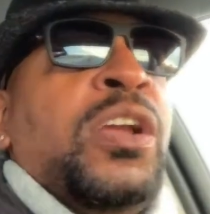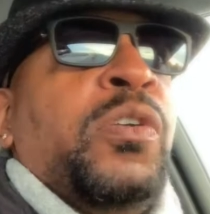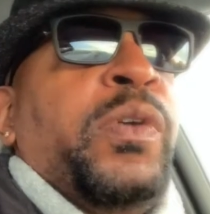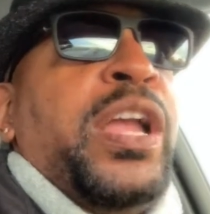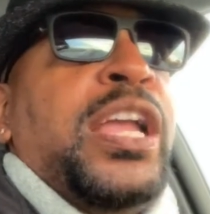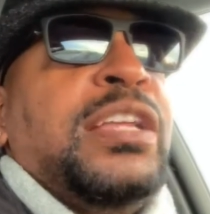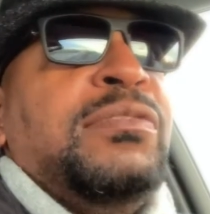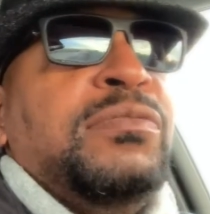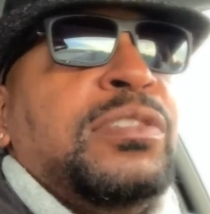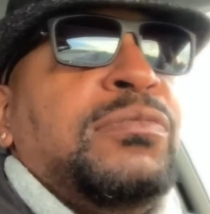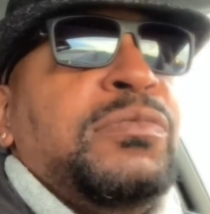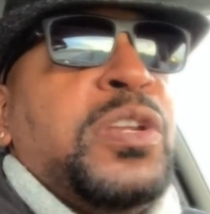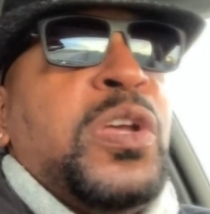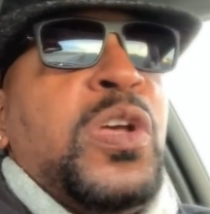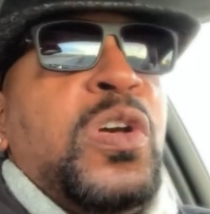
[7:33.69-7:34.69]
When
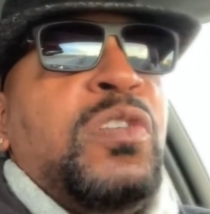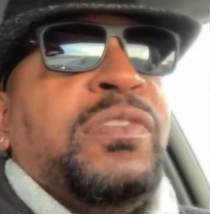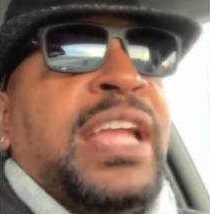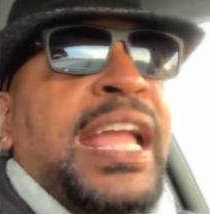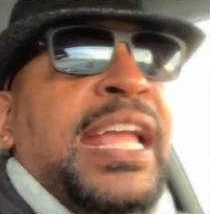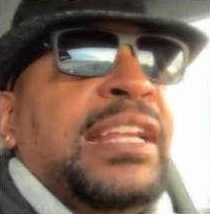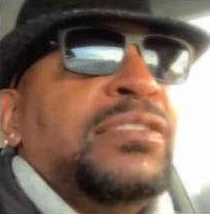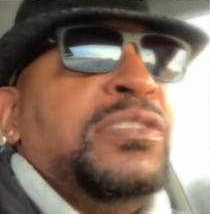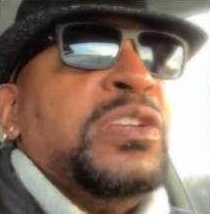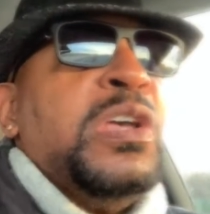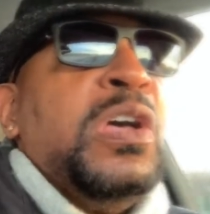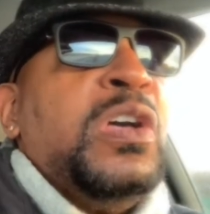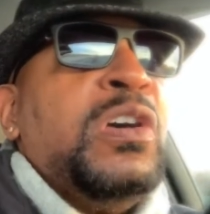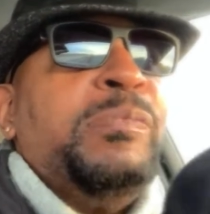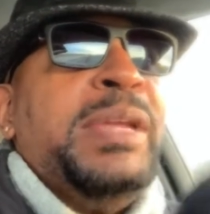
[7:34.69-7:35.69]
the
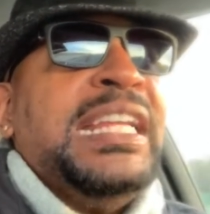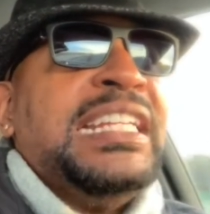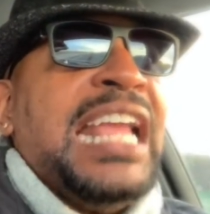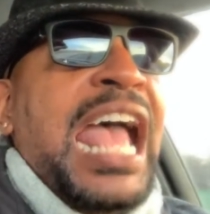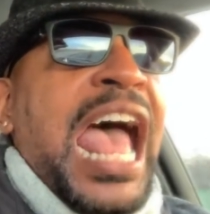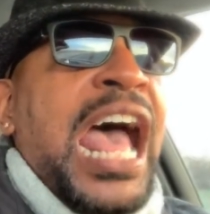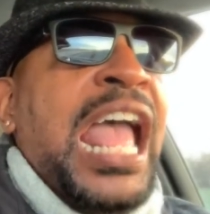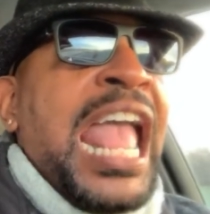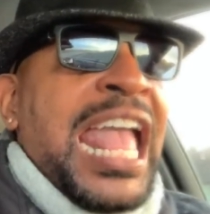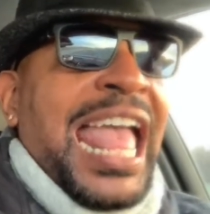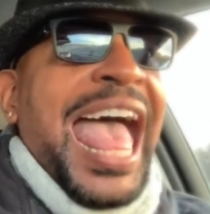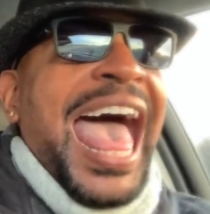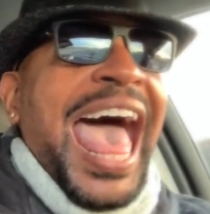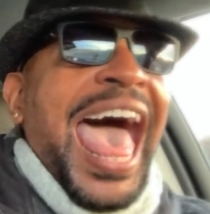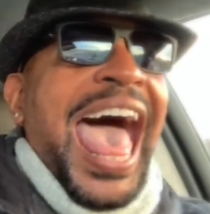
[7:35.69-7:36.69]
can
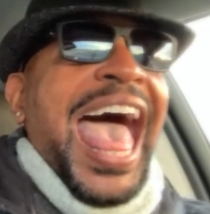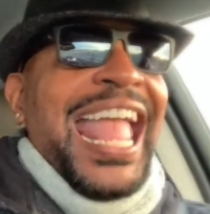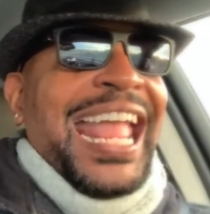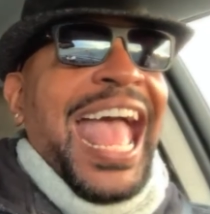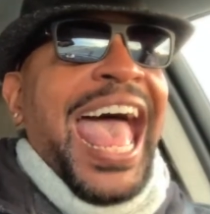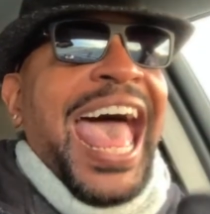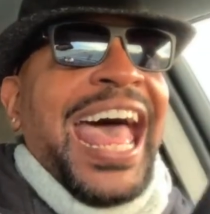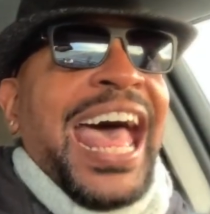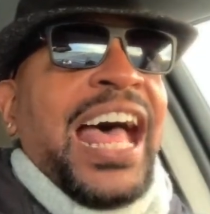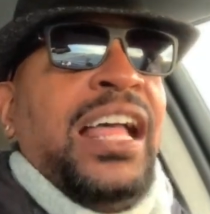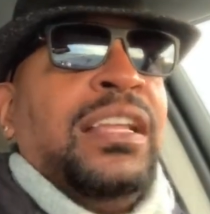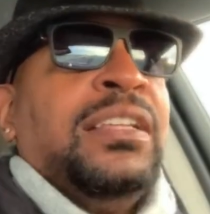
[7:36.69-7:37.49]
Ah, yeah!